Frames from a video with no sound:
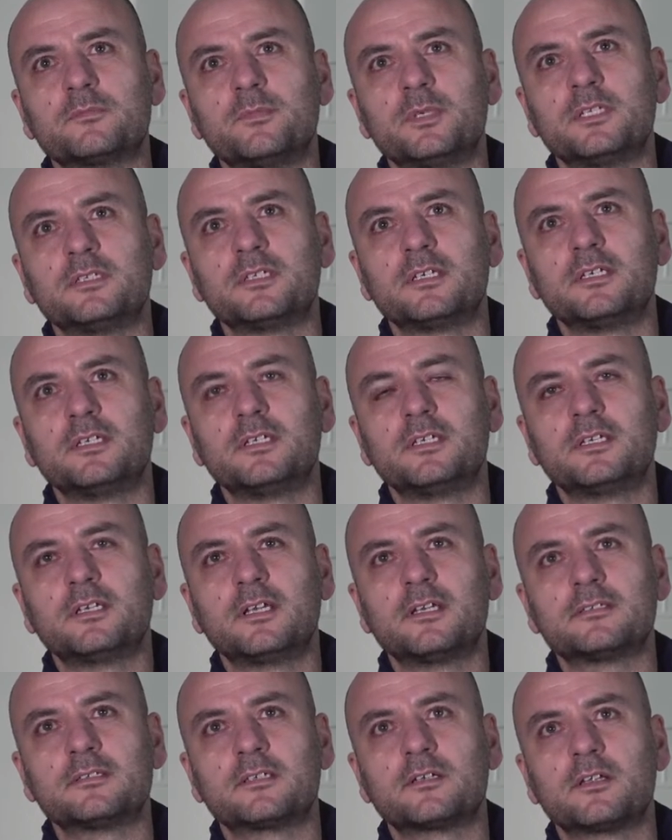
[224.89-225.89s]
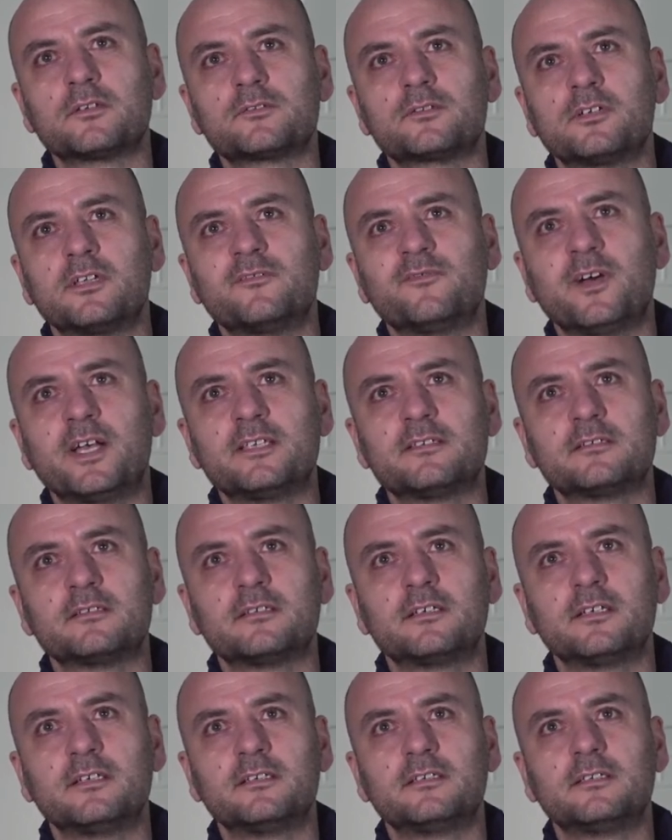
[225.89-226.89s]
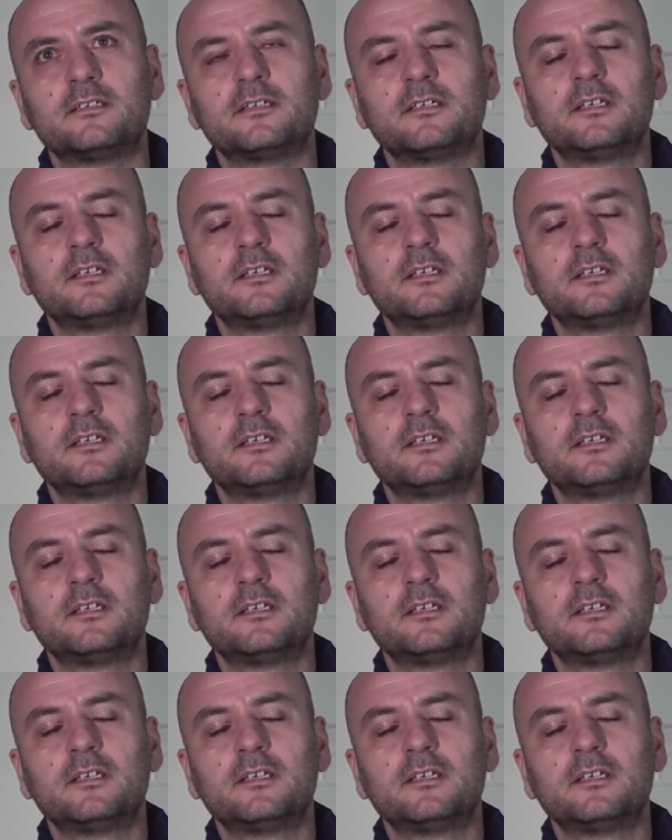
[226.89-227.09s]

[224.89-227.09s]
military as a cultural advisor and